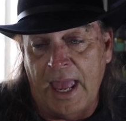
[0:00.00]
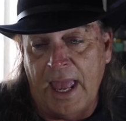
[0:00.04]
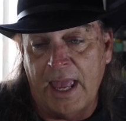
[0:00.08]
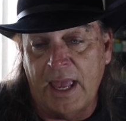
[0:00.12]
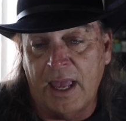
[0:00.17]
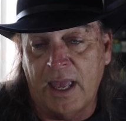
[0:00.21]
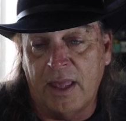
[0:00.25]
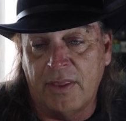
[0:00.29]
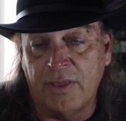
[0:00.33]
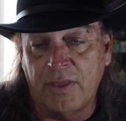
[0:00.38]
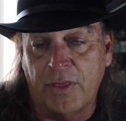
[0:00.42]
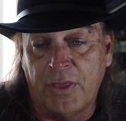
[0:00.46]

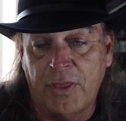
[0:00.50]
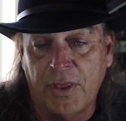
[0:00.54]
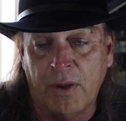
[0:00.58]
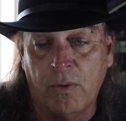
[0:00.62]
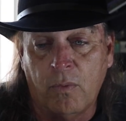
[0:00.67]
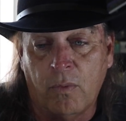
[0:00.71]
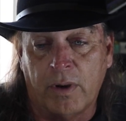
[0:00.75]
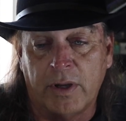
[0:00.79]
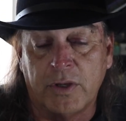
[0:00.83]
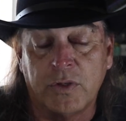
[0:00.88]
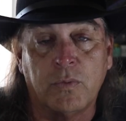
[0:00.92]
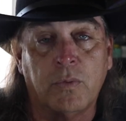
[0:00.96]
And the
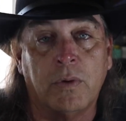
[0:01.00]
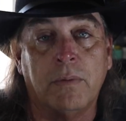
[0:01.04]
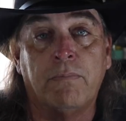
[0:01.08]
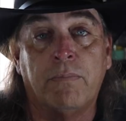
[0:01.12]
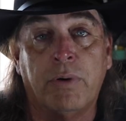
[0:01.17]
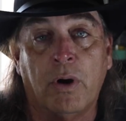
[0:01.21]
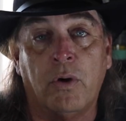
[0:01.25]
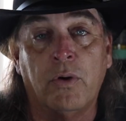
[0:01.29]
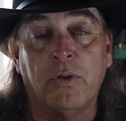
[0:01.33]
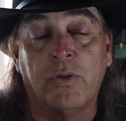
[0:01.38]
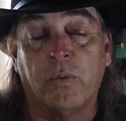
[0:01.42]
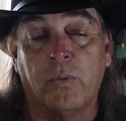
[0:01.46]
thing was, we
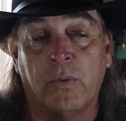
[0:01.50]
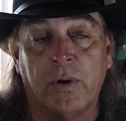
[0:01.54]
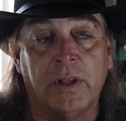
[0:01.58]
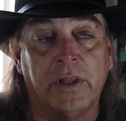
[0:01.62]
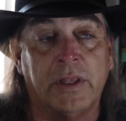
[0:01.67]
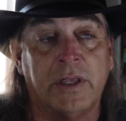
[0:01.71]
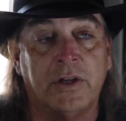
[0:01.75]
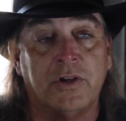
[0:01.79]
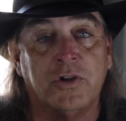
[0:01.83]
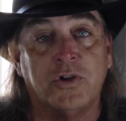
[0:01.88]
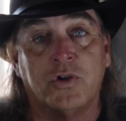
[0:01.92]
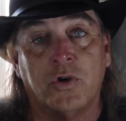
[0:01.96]
both
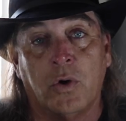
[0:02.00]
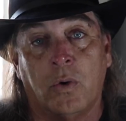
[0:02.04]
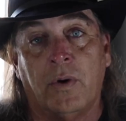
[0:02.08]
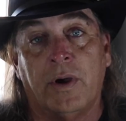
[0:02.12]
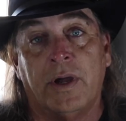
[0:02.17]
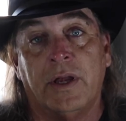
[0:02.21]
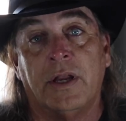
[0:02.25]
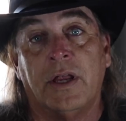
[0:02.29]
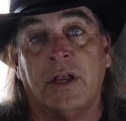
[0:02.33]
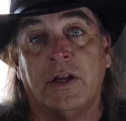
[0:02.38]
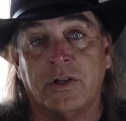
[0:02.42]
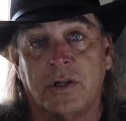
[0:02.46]
really
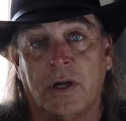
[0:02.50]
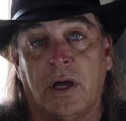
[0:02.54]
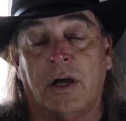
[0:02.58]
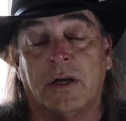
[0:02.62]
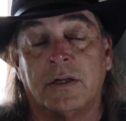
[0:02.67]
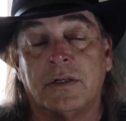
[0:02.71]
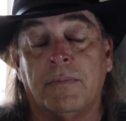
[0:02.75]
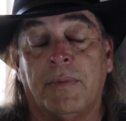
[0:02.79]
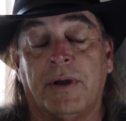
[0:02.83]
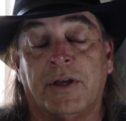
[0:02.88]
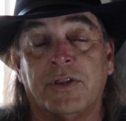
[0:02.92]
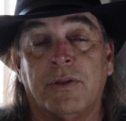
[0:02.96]
enjoyed and
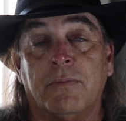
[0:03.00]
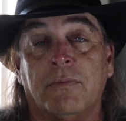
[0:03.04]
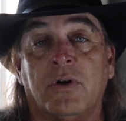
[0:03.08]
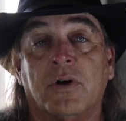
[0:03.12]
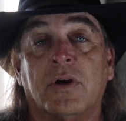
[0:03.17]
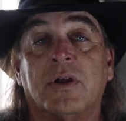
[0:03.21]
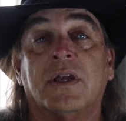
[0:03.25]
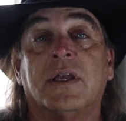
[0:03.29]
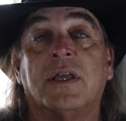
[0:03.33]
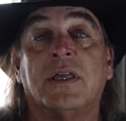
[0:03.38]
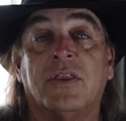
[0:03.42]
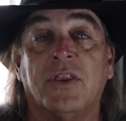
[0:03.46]
talked about the
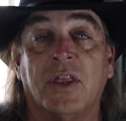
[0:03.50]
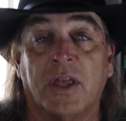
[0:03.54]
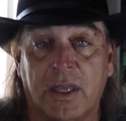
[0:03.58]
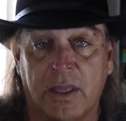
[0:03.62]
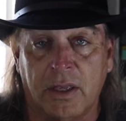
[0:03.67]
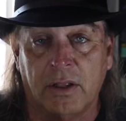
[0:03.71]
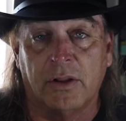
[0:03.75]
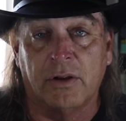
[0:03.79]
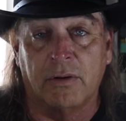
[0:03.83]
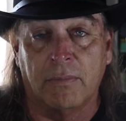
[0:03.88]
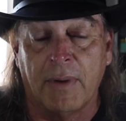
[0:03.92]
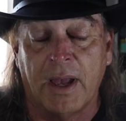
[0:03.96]
book the
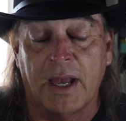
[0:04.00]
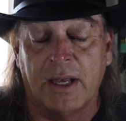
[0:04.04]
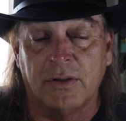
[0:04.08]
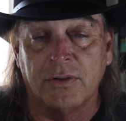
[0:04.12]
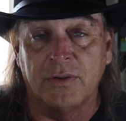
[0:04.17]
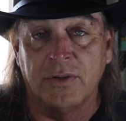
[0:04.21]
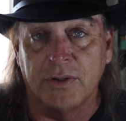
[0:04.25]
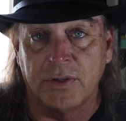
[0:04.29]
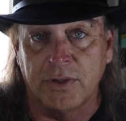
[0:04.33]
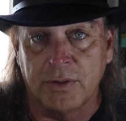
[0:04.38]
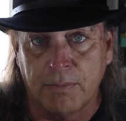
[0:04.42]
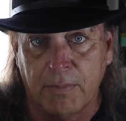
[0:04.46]
Killer
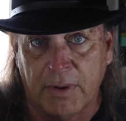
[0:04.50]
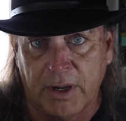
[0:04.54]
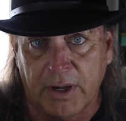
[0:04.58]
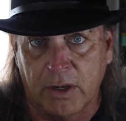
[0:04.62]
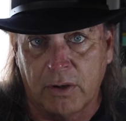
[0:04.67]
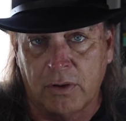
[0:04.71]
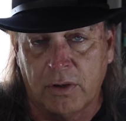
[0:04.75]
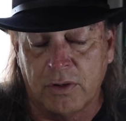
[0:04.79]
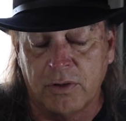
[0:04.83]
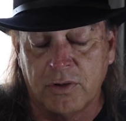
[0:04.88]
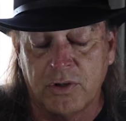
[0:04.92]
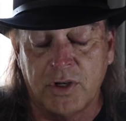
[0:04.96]
Mountains by
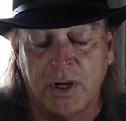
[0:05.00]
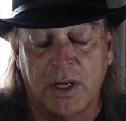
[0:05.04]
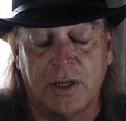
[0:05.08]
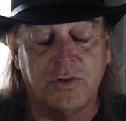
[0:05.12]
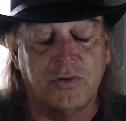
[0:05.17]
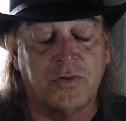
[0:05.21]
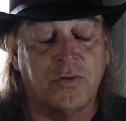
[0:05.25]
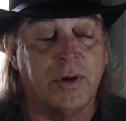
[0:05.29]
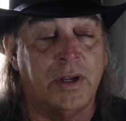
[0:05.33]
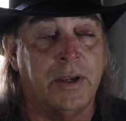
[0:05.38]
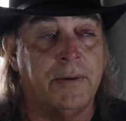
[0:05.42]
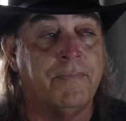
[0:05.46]
Curt
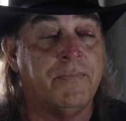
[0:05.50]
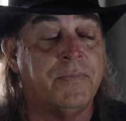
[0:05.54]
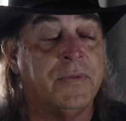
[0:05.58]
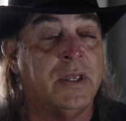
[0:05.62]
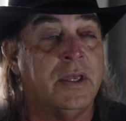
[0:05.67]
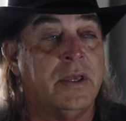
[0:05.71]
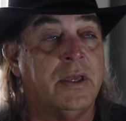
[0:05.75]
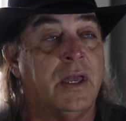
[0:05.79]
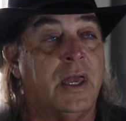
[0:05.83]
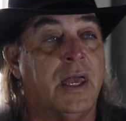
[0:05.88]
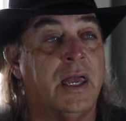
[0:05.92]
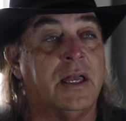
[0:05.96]
Gentry
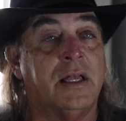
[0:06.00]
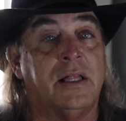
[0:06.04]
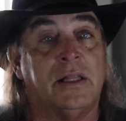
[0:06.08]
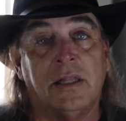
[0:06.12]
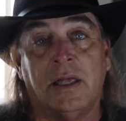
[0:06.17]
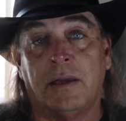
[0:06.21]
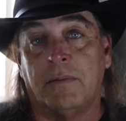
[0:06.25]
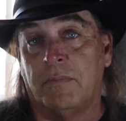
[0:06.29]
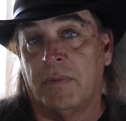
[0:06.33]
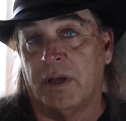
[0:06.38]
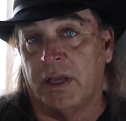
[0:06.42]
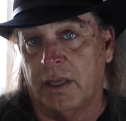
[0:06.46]
and
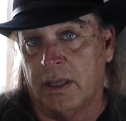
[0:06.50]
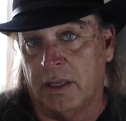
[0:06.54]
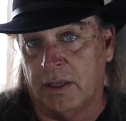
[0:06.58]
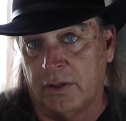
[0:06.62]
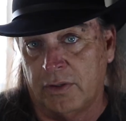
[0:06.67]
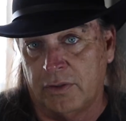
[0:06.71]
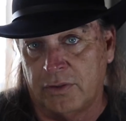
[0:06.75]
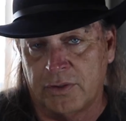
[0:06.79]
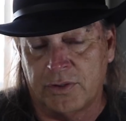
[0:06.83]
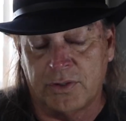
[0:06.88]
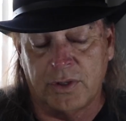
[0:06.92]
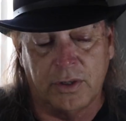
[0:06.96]
Glen
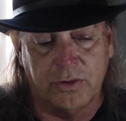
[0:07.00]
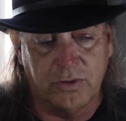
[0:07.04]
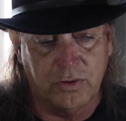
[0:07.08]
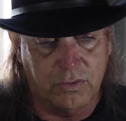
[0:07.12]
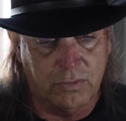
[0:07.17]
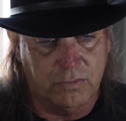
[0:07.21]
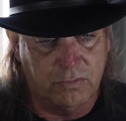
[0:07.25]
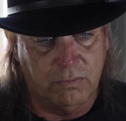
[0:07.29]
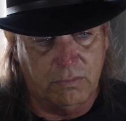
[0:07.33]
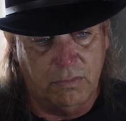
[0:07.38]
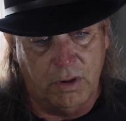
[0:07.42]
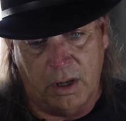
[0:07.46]
Magill's
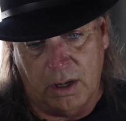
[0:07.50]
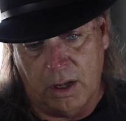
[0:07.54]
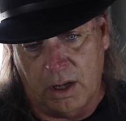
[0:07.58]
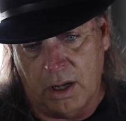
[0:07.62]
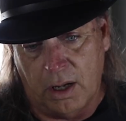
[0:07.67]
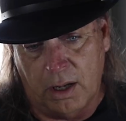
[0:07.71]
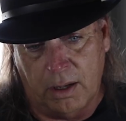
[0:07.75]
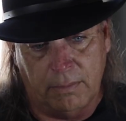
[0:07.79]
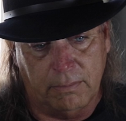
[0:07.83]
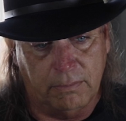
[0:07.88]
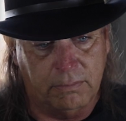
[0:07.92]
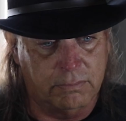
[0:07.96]

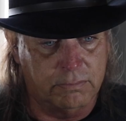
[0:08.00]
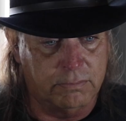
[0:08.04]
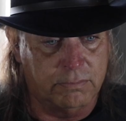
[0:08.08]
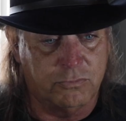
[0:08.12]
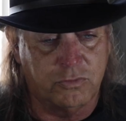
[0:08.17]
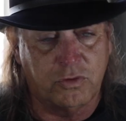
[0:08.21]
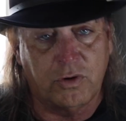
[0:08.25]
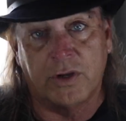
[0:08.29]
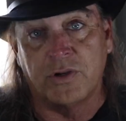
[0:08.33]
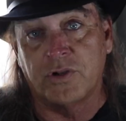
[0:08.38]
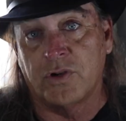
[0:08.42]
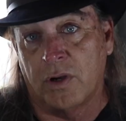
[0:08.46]
um,
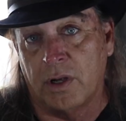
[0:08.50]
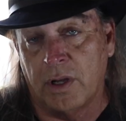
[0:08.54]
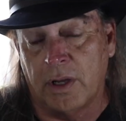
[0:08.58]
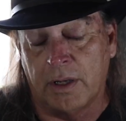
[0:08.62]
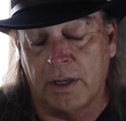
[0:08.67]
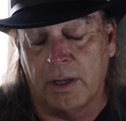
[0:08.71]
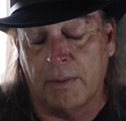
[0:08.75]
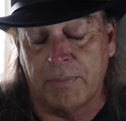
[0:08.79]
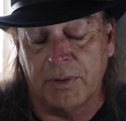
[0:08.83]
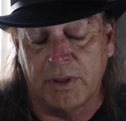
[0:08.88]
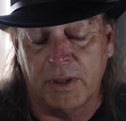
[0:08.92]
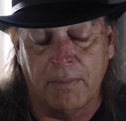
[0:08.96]
Treasure
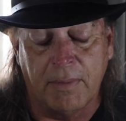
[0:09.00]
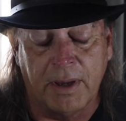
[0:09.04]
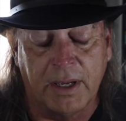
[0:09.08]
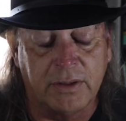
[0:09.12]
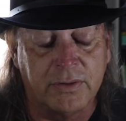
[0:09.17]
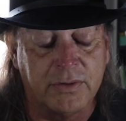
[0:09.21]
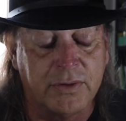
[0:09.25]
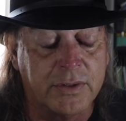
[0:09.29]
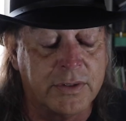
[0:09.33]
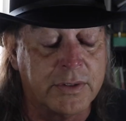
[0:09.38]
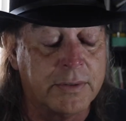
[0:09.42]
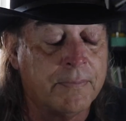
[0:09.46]
Hunt Up in the
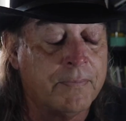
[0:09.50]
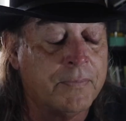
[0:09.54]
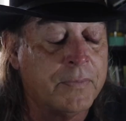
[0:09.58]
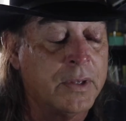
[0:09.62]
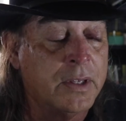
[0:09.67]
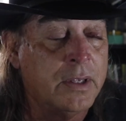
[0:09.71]
Mountains.